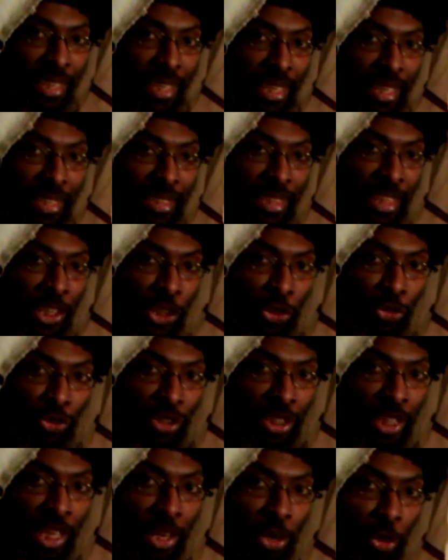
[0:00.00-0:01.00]
is
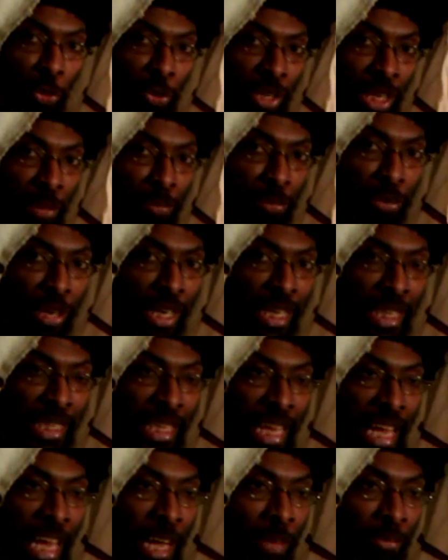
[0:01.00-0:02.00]
interesting because we can break it
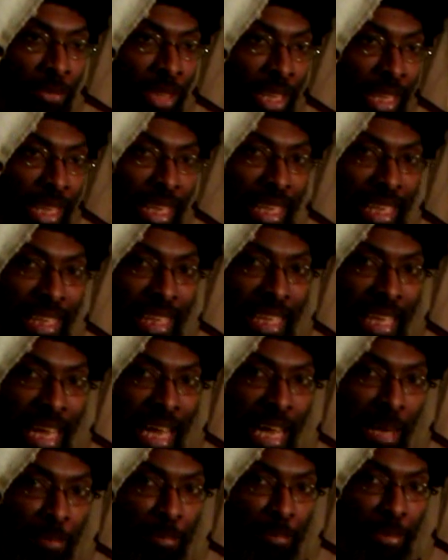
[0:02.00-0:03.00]
down
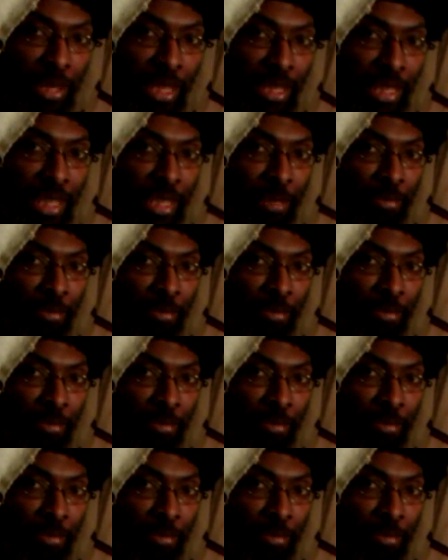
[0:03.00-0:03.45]
Ethiopically,